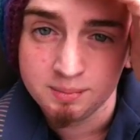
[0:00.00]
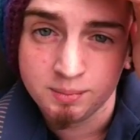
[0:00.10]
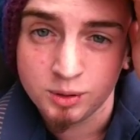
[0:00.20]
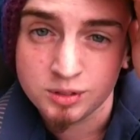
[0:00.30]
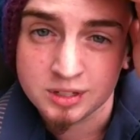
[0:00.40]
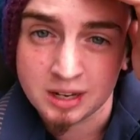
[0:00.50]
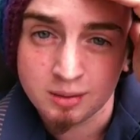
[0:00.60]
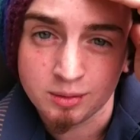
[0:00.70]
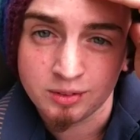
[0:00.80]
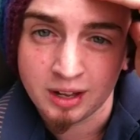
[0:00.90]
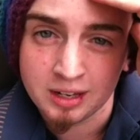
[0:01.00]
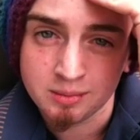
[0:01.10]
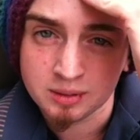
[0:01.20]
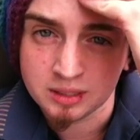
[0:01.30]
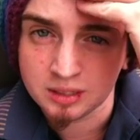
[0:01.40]
Most of the time I'm
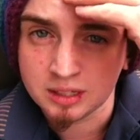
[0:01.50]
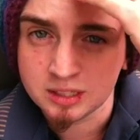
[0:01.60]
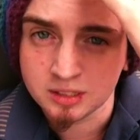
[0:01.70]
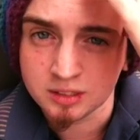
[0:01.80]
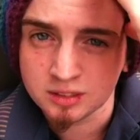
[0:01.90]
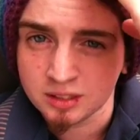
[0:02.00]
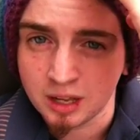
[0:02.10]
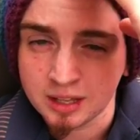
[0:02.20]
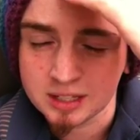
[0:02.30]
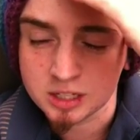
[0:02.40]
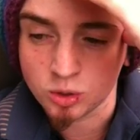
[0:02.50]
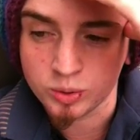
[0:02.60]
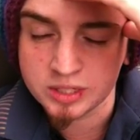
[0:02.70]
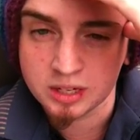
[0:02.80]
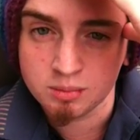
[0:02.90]
fine, but I guess it's
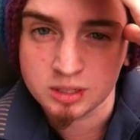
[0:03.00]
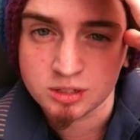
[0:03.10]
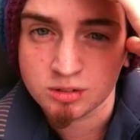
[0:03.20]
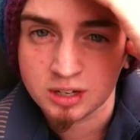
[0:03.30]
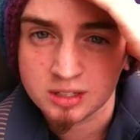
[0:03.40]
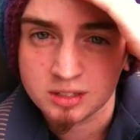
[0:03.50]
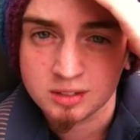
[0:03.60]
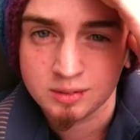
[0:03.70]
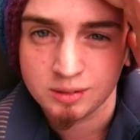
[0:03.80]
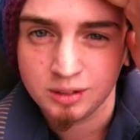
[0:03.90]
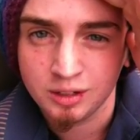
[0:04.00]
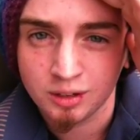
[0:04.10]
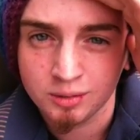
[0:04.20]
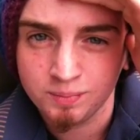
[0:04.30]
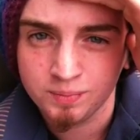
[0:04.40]
always going to be a stress, you
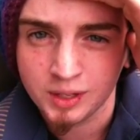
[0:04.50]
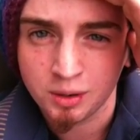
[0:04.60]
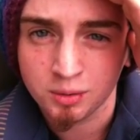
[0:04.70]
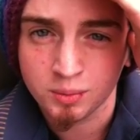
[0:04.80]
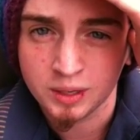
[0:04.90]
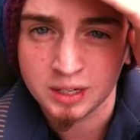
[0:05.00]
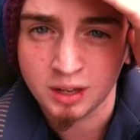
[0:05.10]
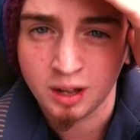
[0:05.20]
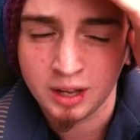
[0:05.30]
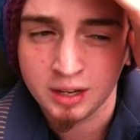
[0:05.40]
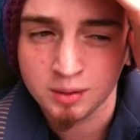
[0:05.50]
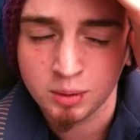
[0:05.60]
know? I don't want to die in a